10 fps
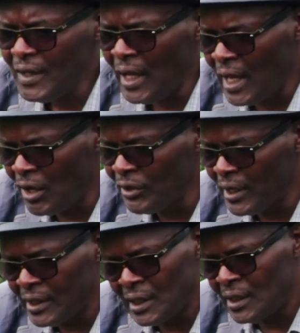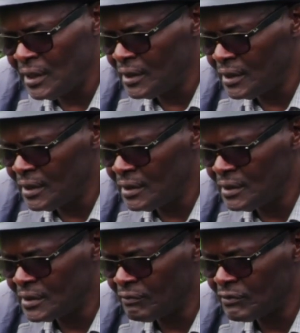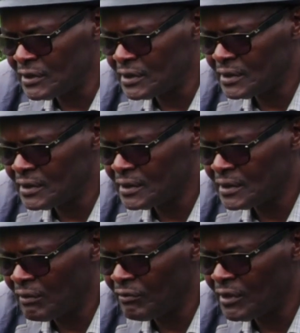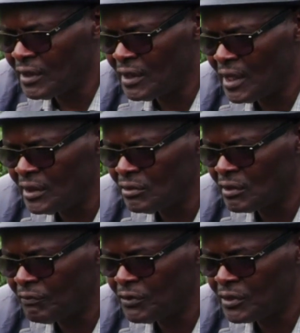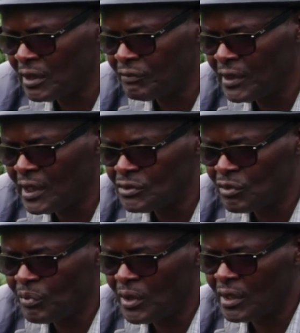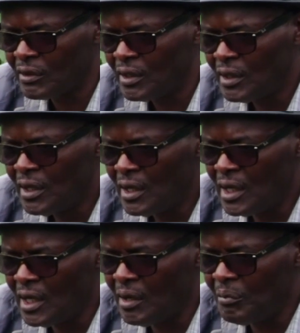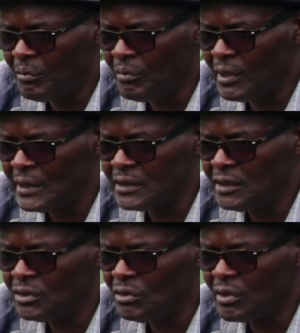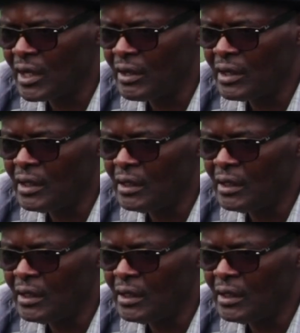And on that day in 77, I took a photograph in Handsworth Park, listening to a crowd, and